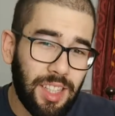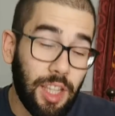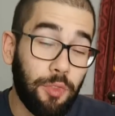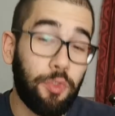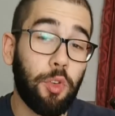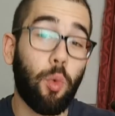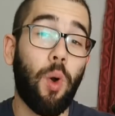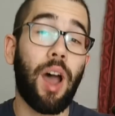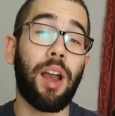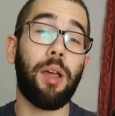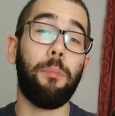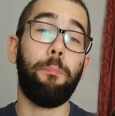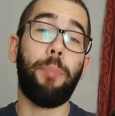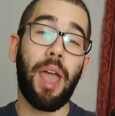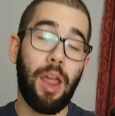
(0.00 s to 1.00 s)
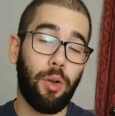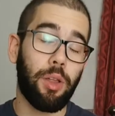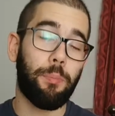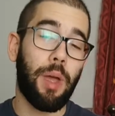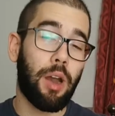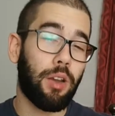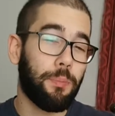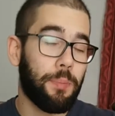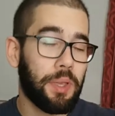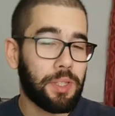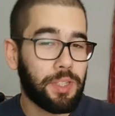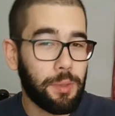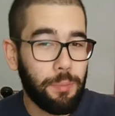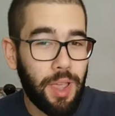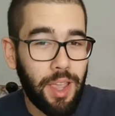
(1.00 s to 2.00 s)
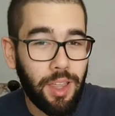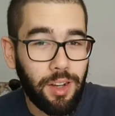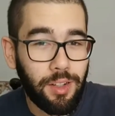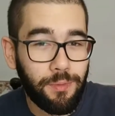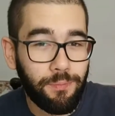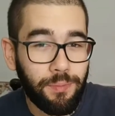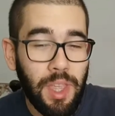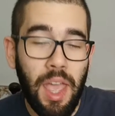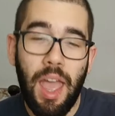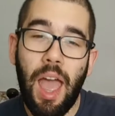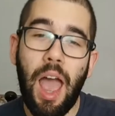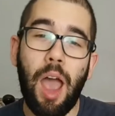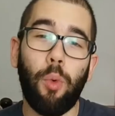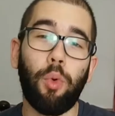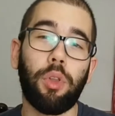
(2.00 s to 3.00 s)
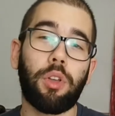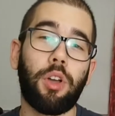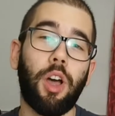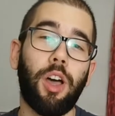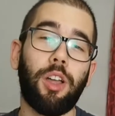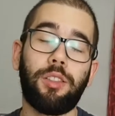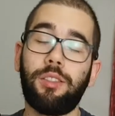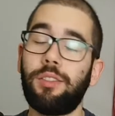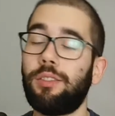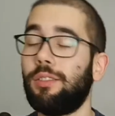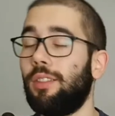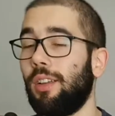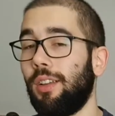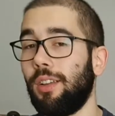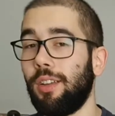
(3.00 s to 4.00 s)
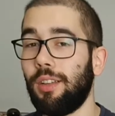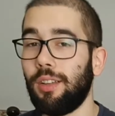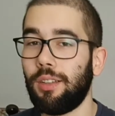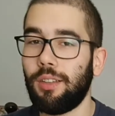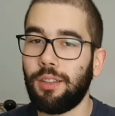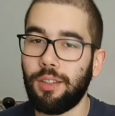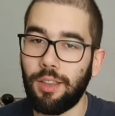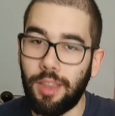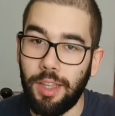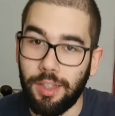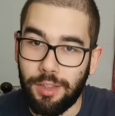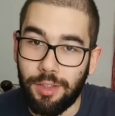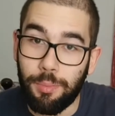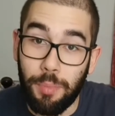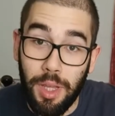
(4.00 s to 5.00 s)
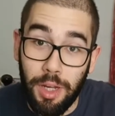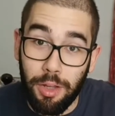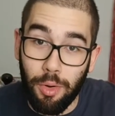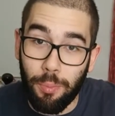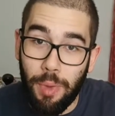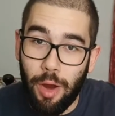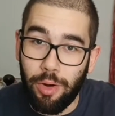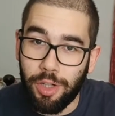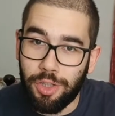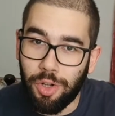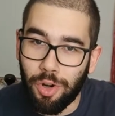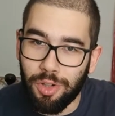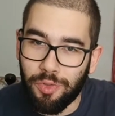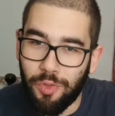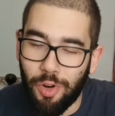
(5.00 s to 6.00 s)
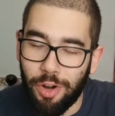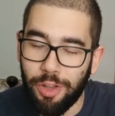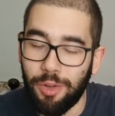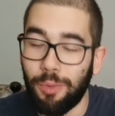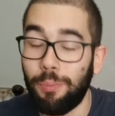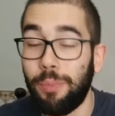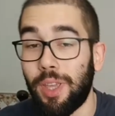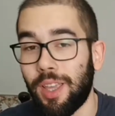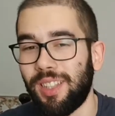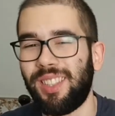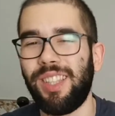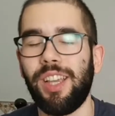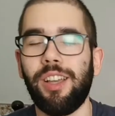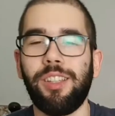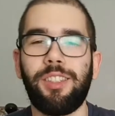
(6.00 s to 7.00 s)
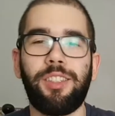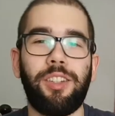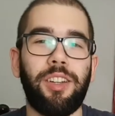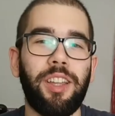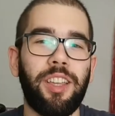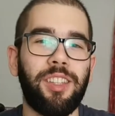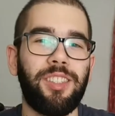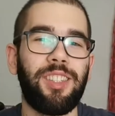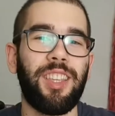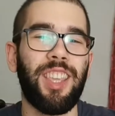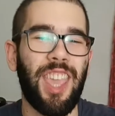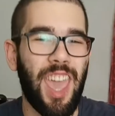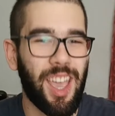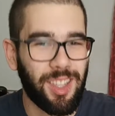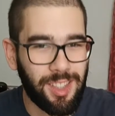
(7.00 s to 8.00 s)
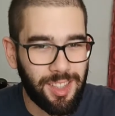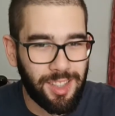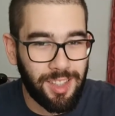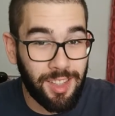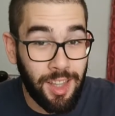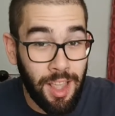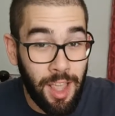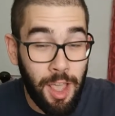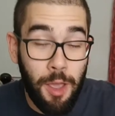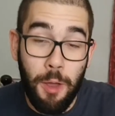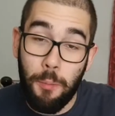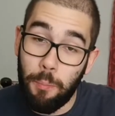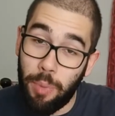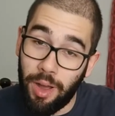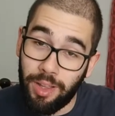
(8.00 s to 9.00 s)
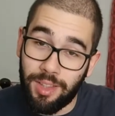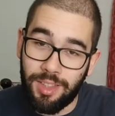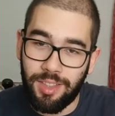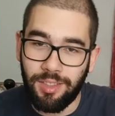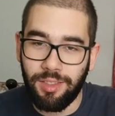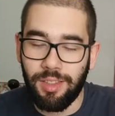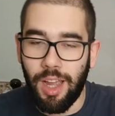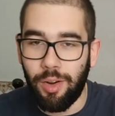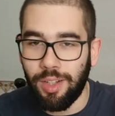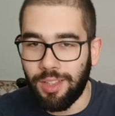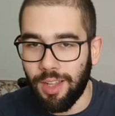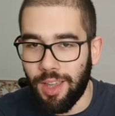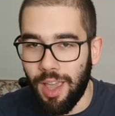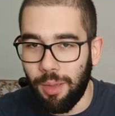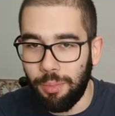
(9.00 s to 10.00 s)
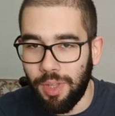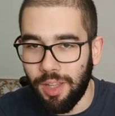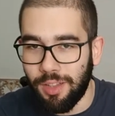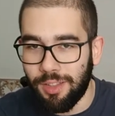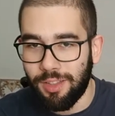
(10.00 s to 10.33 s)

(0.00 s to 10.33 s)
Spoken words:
if you are a very busy man, I will cut this video very short for you, because the answer is yes. But there is a caveat.